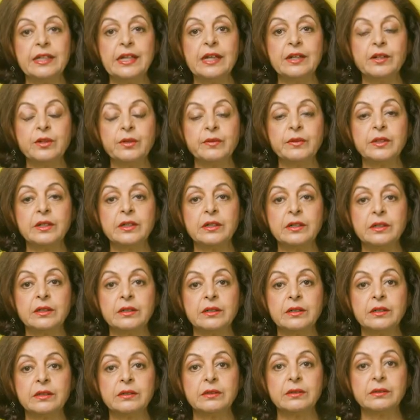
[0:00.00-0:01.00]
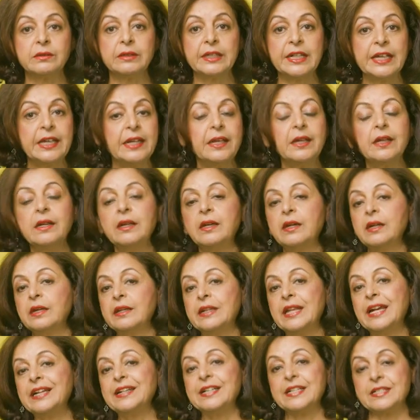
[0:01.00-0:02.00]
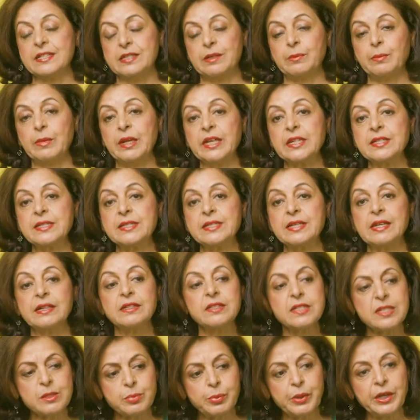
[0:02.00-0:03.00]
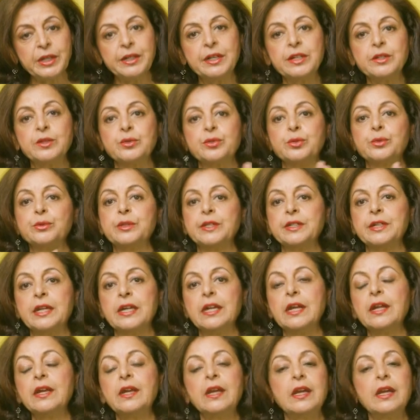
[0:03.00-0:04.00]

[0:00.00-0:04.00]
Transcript: the end of the day, that doesn't make sense. Spread it through the day.